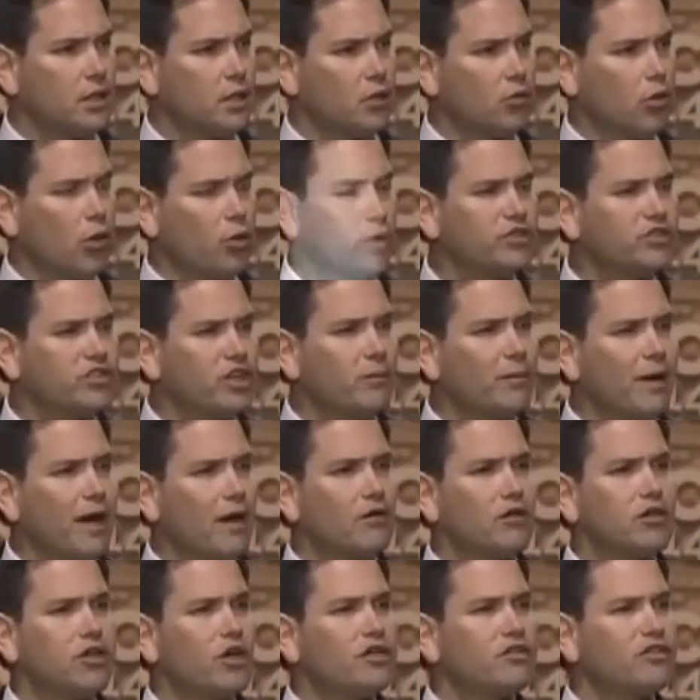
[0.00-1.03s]
where we
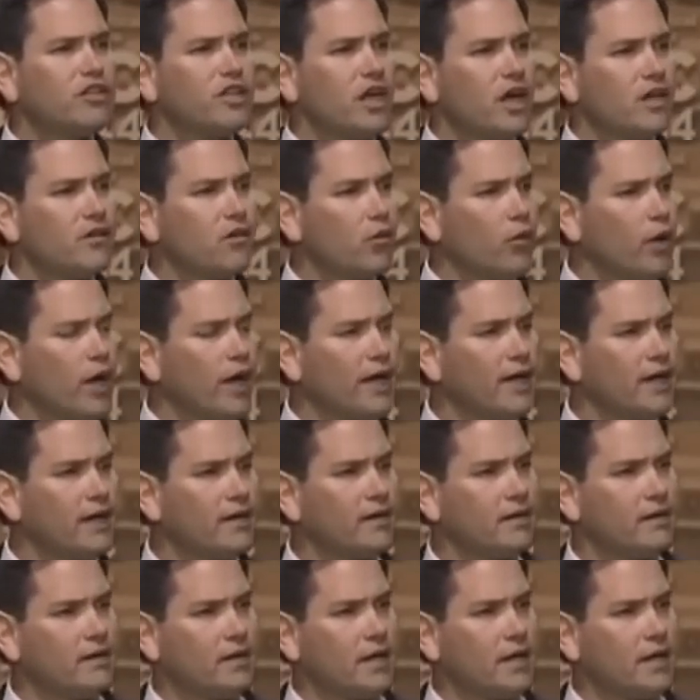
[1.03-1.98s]
somehow look the other way